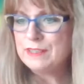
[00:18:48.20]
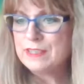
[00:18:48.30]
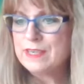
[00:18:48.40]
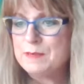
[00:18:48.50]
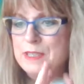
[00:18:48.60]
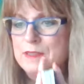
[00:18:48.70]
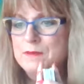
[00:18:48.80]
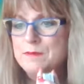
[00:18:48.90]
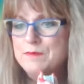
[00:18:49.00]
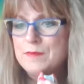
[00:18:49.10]
perfect timing.
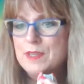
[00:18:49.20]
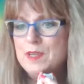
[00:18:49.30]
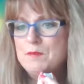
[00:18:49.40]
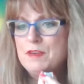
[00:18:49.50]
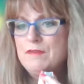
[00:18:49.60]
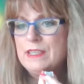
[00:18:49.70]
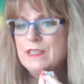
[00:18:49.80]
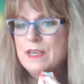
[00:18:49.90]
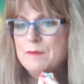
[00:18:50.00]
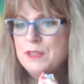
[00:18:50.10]

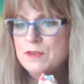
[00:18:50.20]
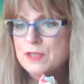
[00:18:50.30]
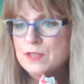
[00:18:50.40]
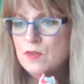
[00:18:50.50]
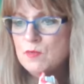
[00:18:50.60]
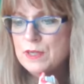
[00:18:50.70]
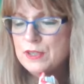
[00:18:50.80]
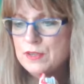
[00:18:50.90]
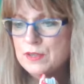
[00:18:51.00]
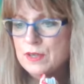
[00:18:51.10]
Perfect timing. Your soul
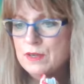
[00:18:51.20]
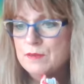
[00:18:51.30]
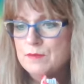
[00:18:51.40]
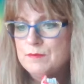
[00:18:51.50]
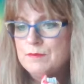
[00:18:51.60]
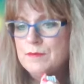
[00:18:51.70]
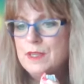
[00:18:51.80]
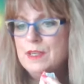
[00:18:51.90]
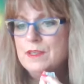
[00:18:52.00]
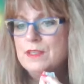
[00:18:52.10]
wants you to go.
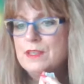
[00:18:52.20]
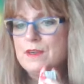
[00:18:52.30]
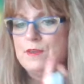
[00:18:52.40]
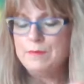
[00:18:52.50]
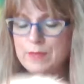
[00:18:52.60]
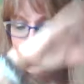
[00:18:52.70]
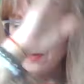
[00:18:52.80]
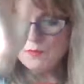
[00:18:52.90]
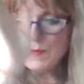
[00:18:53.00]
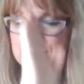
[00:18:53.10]
So,
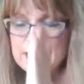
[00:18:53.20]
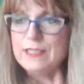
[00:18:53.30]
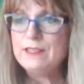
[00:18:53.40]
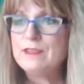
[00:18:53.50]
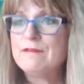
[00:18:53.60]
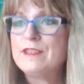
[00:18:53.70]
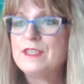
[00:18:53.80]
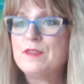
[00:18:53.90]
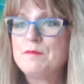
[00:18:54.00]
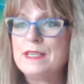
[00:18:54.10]
what's the
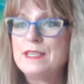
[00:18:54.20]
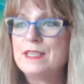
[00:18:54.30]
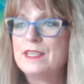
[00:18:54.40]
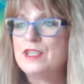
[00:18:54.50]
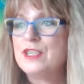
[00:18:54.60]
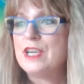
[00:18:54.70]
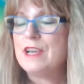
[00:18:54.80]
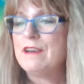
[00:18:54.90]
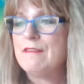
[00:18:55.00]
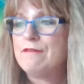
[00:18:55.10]
universal message?
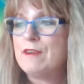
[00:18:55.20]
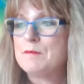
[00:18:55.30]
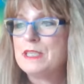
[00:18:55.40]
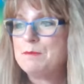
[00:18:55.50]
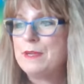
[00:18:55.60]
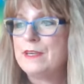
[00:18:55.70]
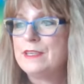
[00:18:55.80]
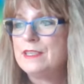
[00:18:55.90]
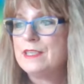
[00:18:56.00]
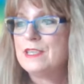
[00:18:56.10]
from
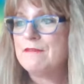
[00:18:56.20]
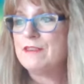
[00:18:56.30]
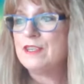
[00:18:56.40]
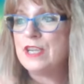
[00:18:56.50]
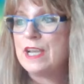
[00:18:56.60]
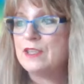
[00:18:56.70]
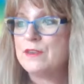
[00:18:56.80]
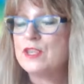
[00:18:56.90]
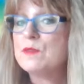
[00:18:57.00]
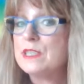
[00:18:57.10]
spirit for
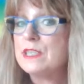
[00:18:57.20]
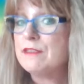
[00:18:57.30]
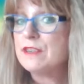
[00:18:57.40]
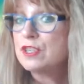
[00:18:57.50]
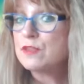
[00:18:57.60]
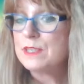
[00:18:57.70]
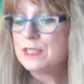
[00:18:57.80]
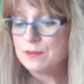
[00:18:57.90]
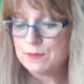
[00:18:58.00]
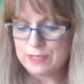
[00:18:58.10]
January 21st,
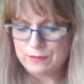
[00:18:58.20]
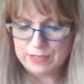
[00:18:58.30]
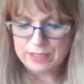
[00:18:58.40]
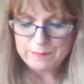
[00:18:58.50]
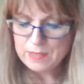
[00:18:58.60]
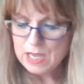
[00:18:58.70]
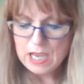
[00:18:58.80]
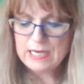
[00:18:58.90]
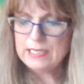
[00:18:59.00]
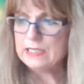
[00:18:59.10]
2023.
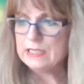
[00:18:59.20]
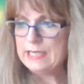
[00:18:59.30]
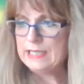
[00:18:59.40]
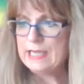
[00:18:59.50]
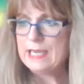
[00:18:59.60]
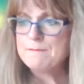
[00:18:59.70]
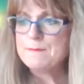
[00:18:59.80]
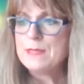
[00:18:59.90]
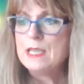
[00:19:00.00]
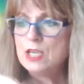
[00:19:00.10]
I didn't like that
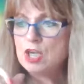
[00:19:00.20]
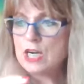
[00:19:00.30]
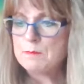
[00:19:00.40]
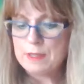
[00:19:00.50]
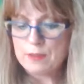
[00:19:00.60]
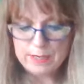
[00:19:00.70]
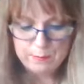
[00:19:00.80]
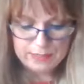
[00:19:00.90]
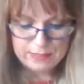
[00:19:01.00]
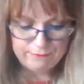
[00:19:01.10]
card, by the way, I
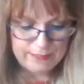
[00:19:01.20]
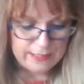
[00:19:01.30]
wasn't